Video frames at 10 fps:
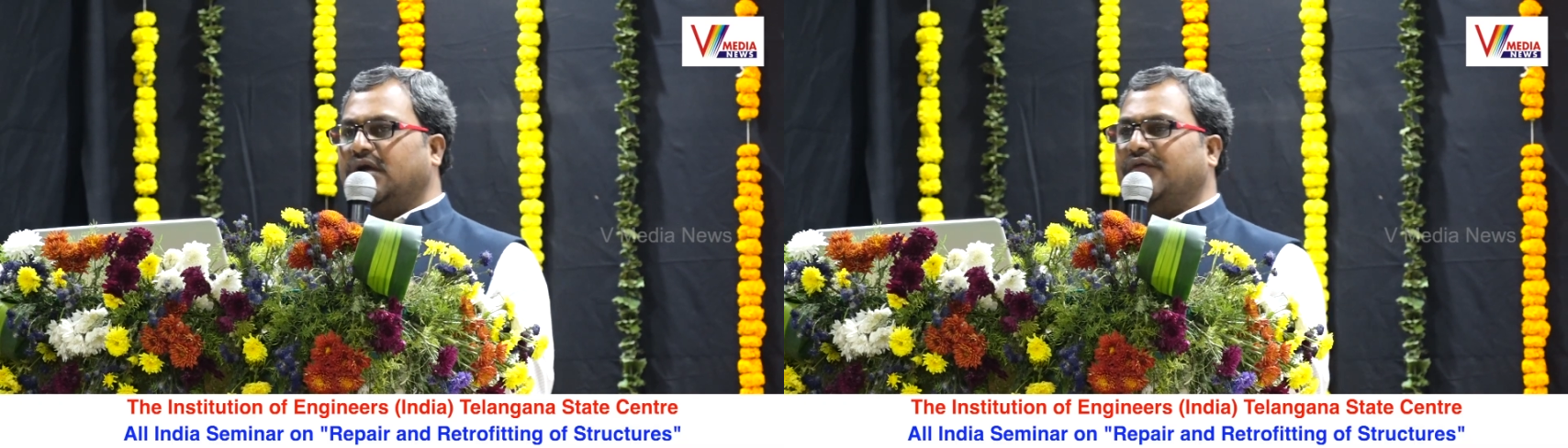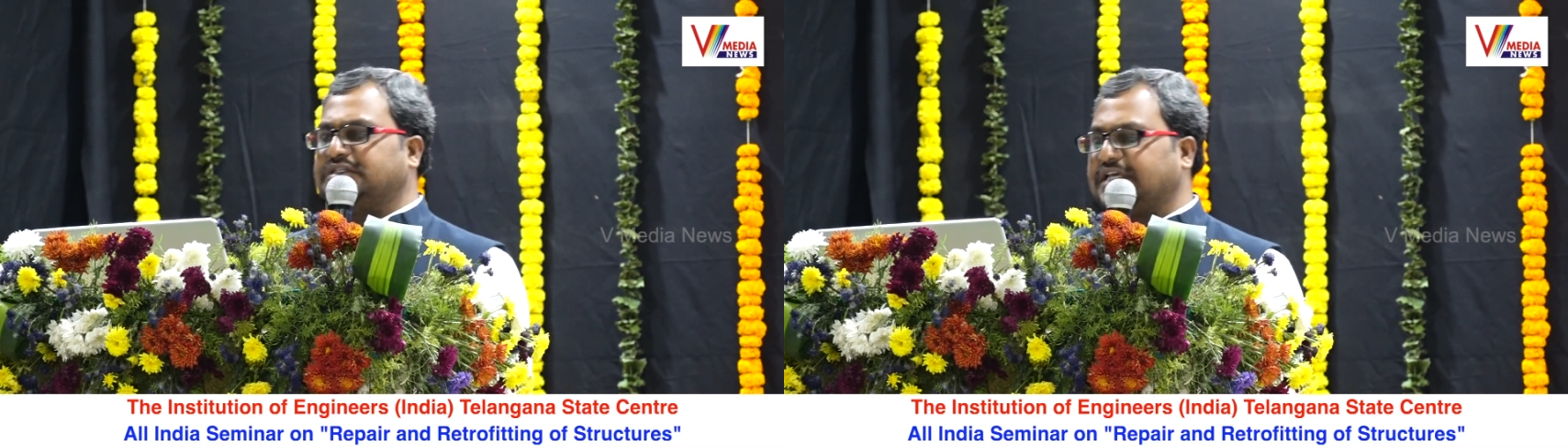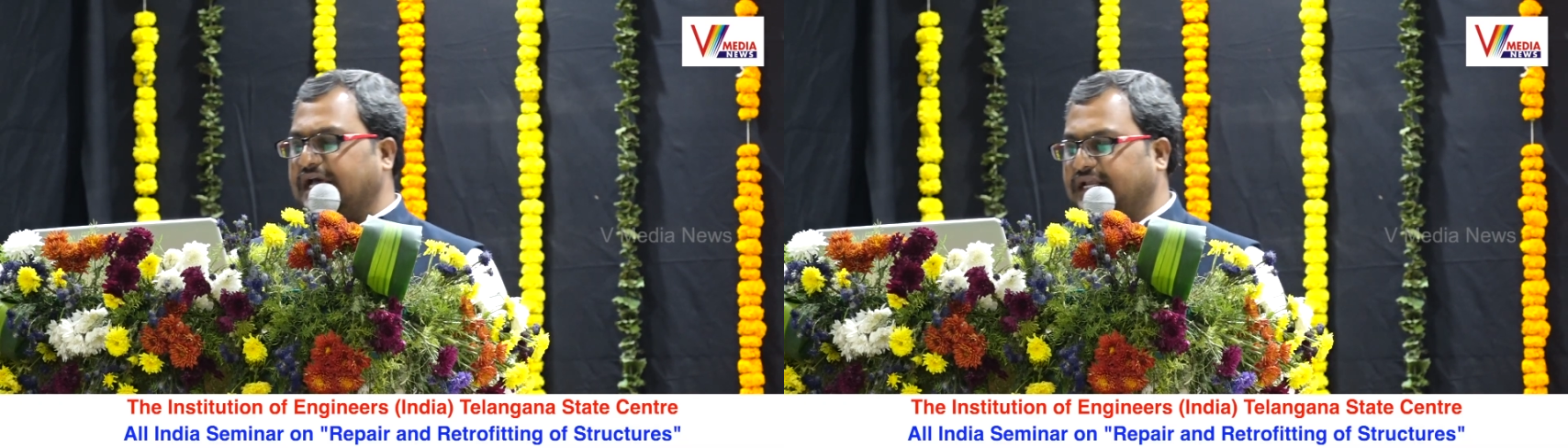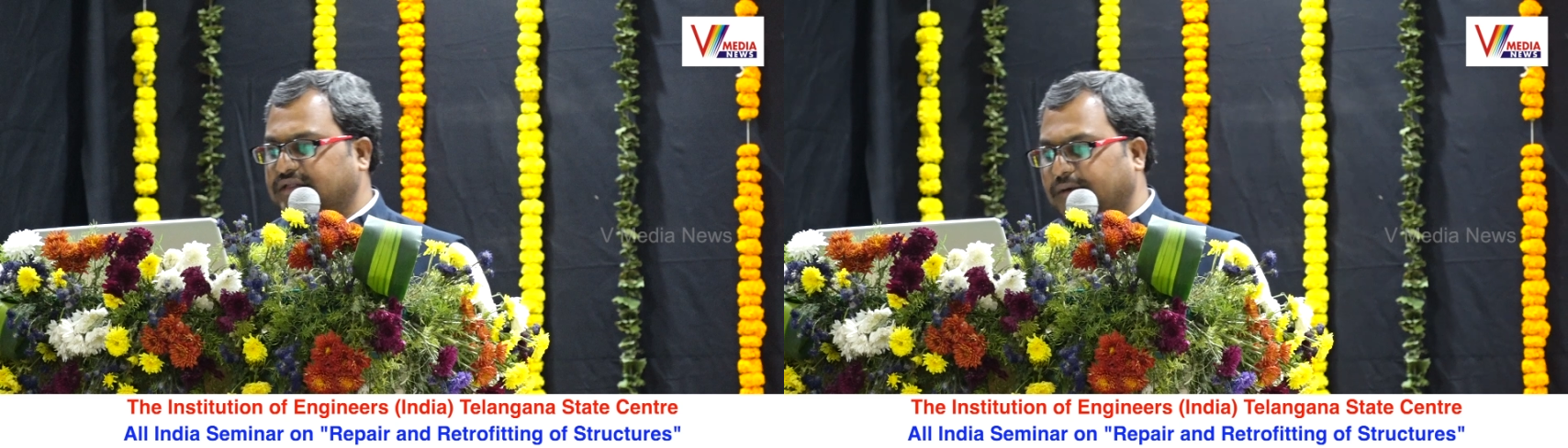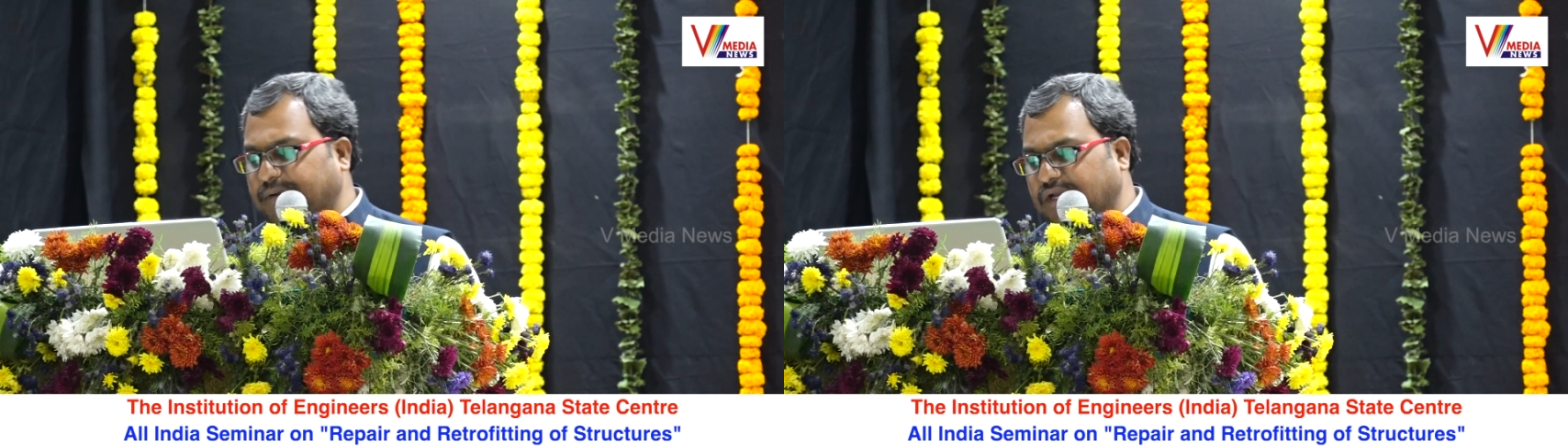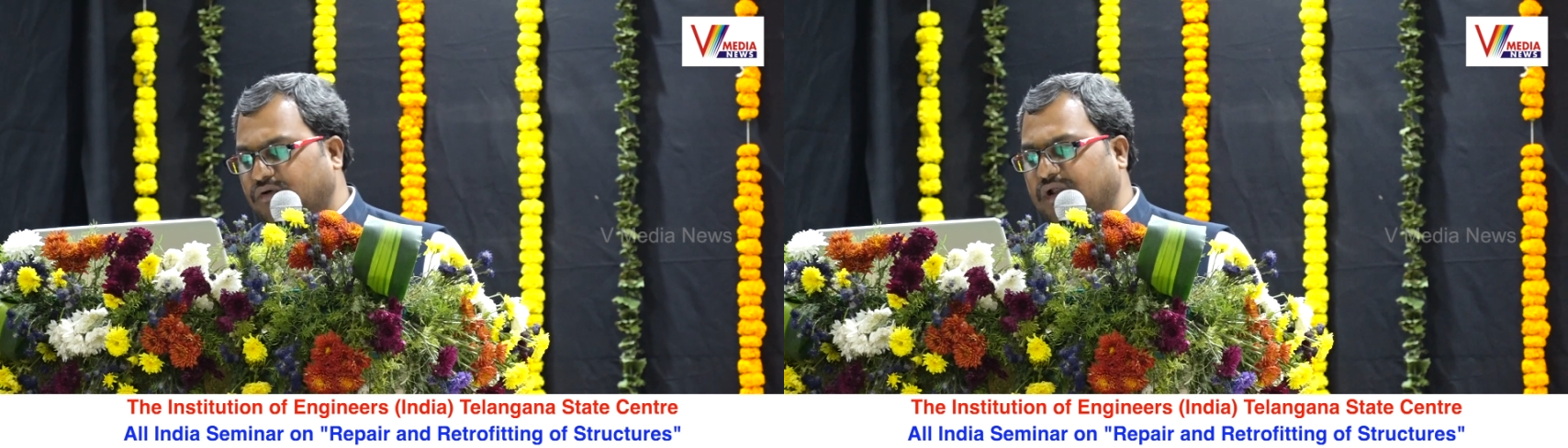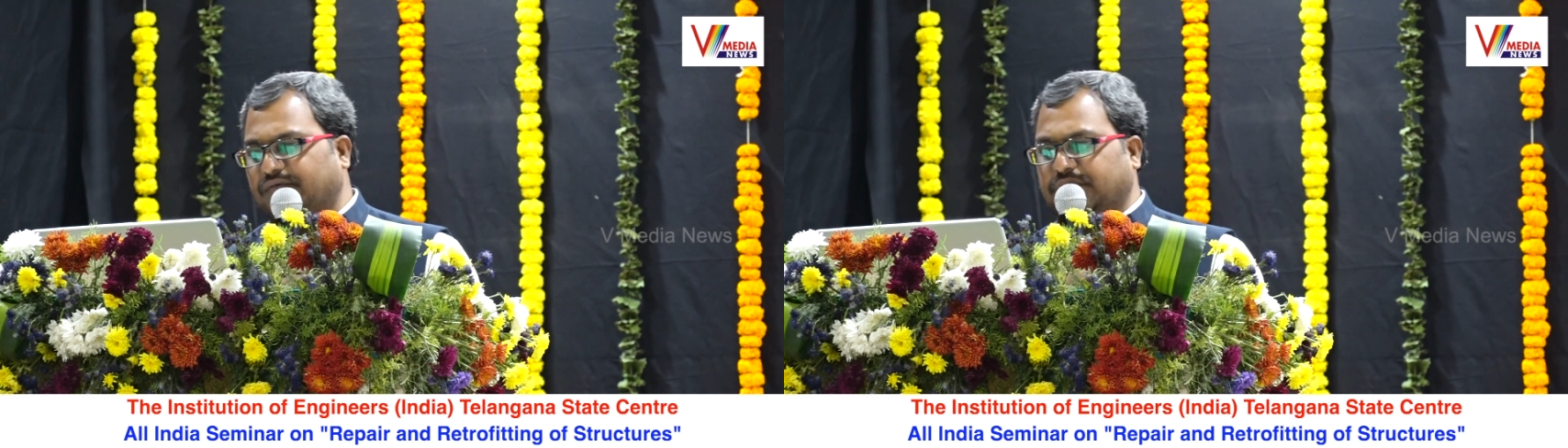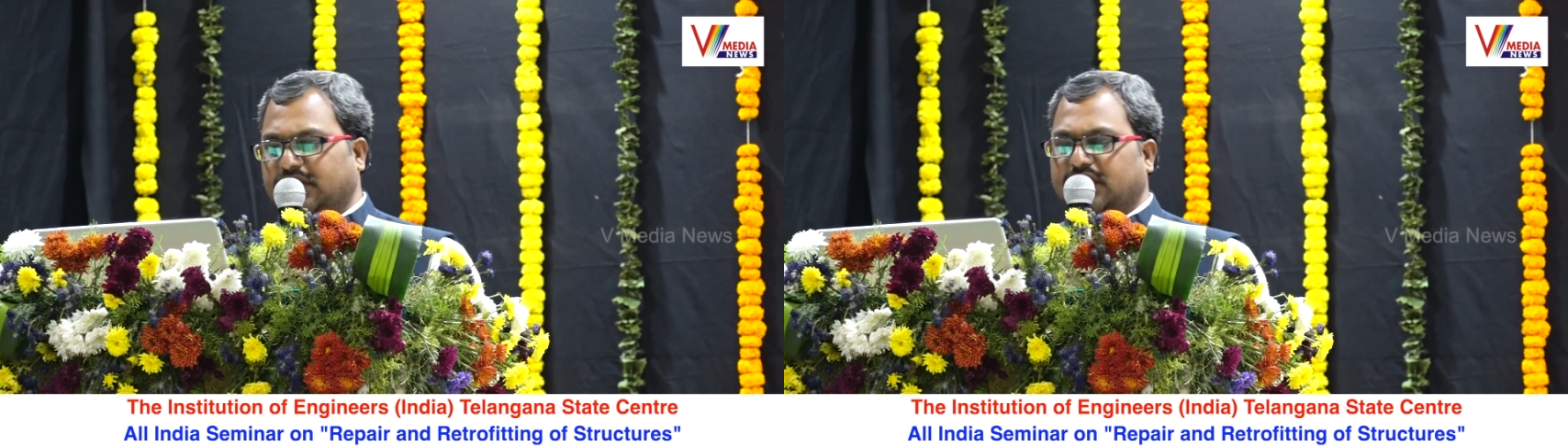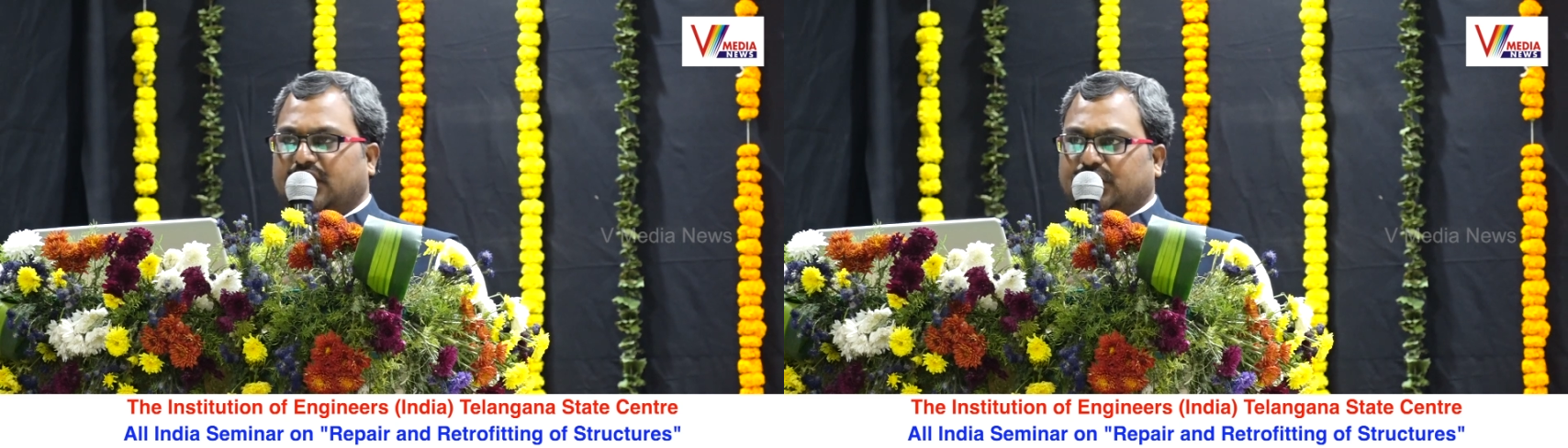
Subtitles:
which is carrying the payload of the